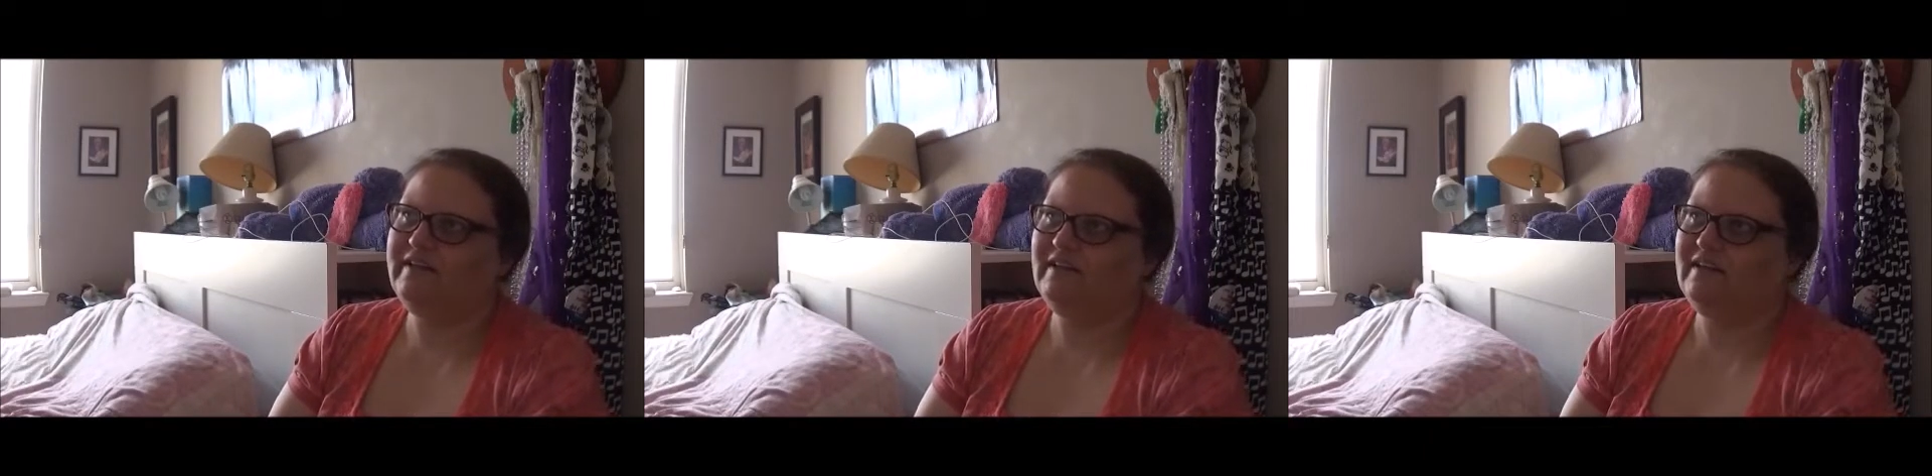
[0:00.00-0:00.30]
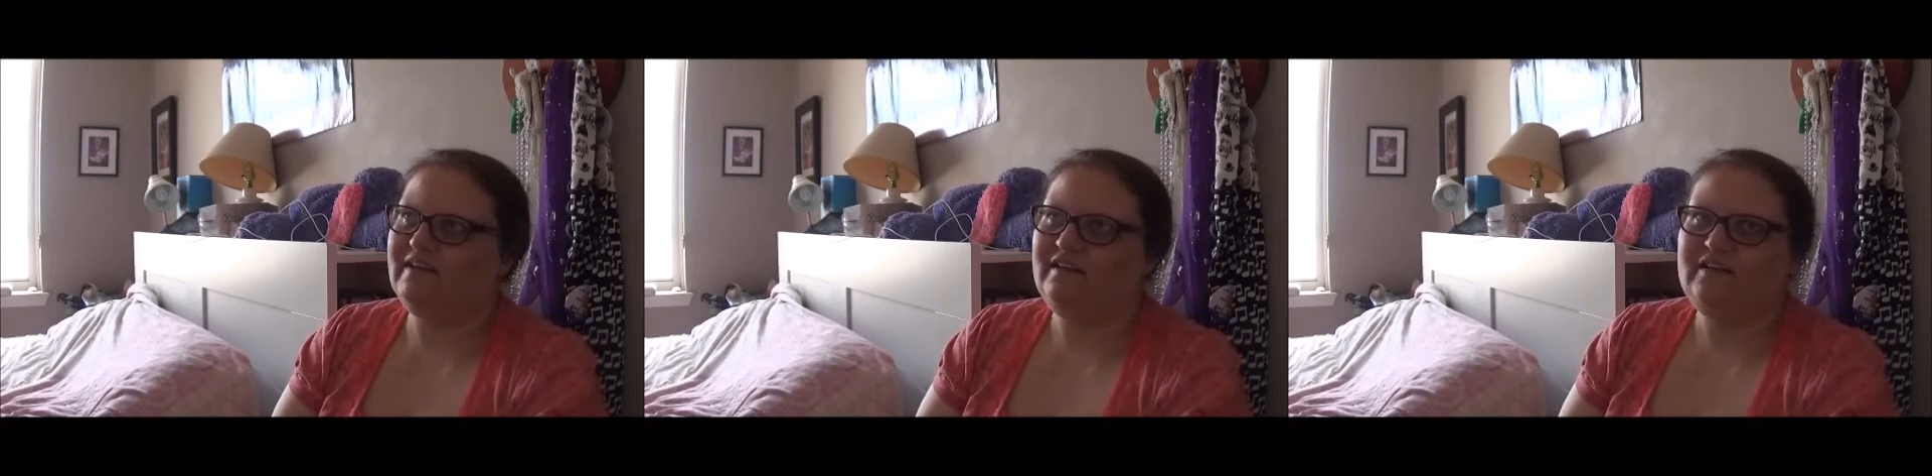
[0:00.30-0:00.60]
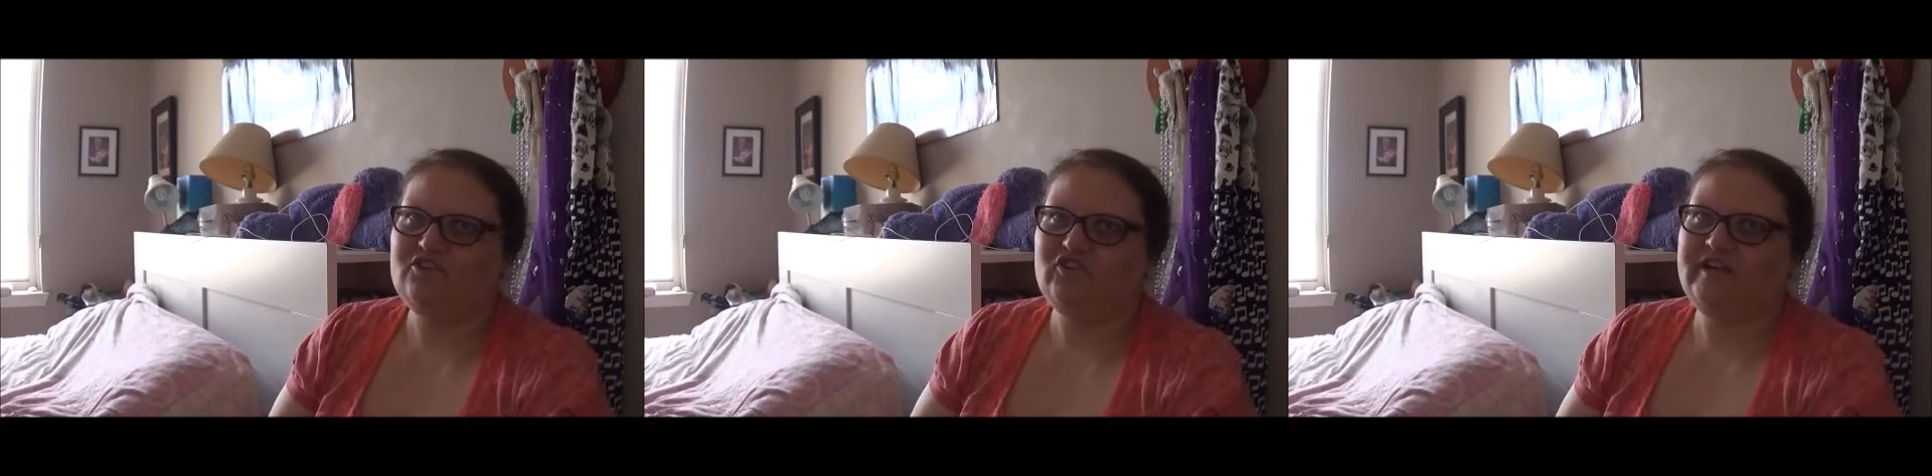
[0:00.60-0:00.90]

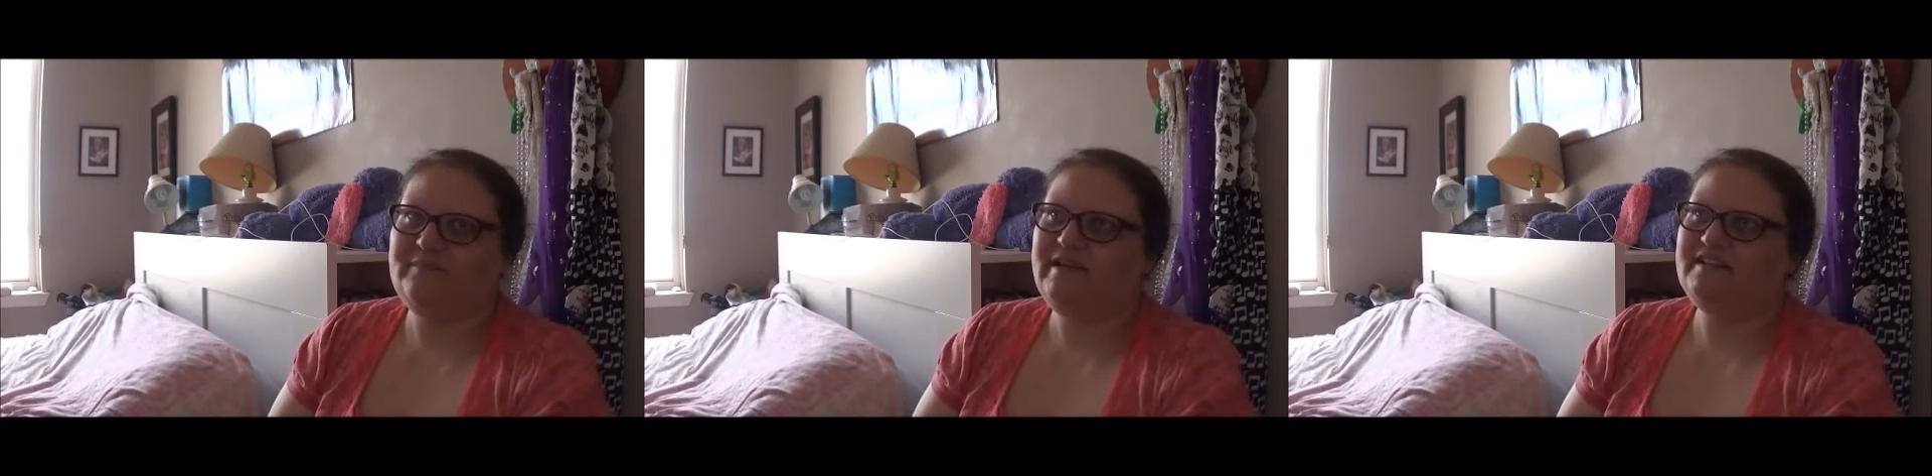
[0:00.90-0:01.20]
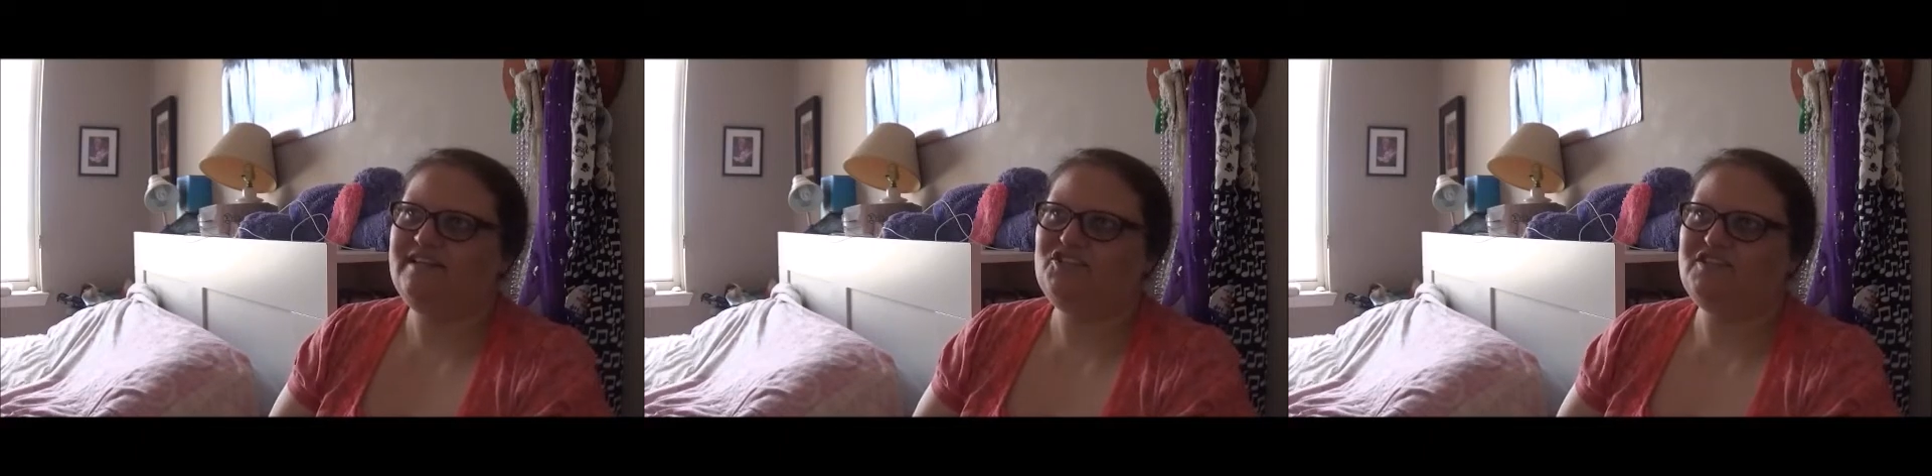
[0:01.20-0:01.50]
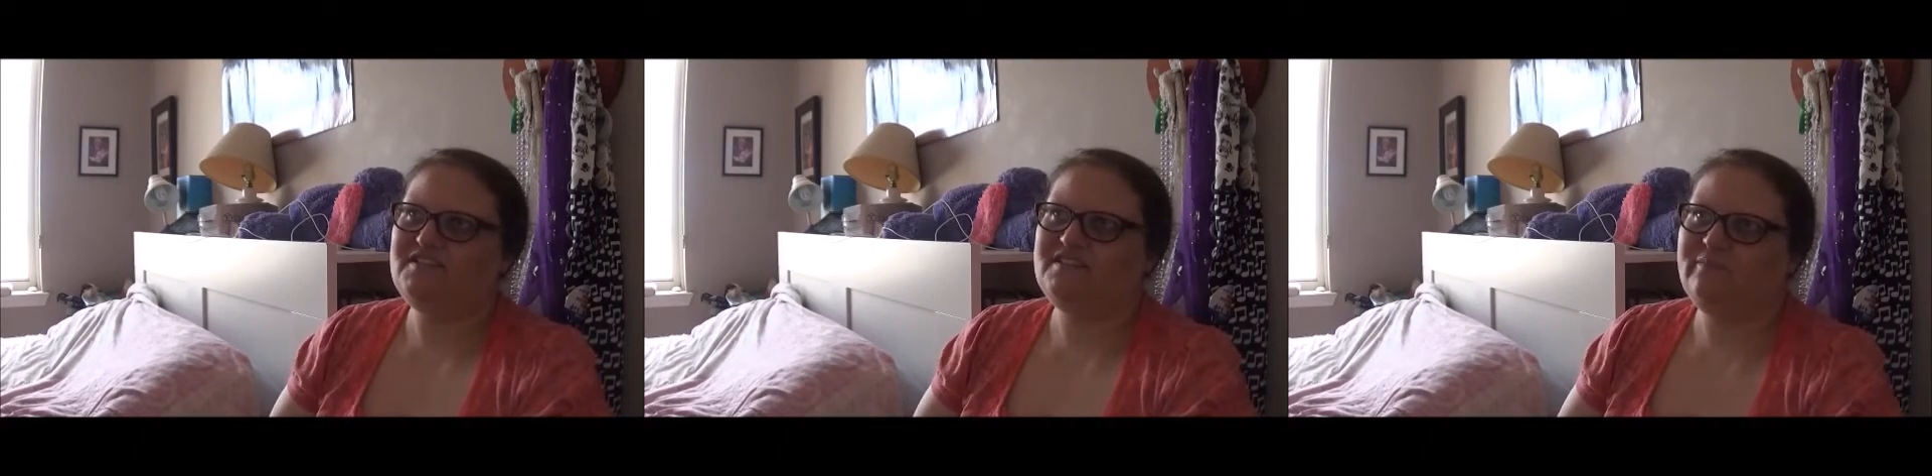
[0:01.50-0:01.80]
Uh, trying to pay attention
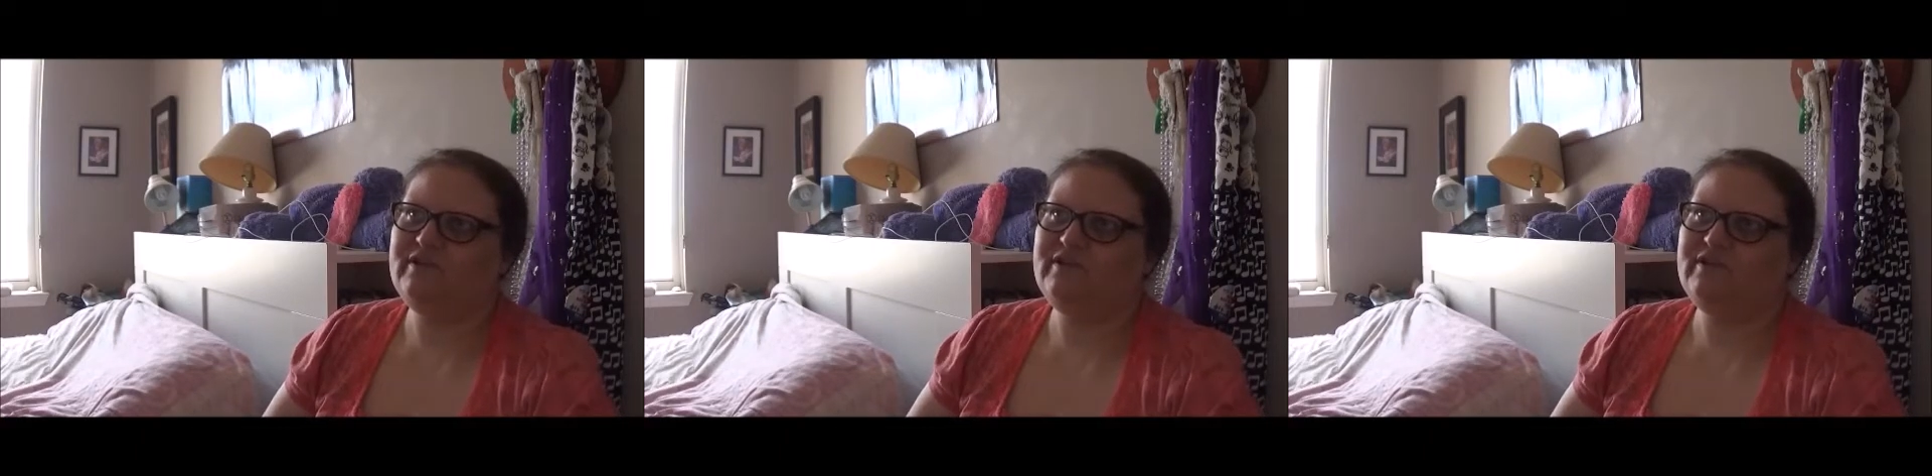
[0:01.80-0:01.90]
to some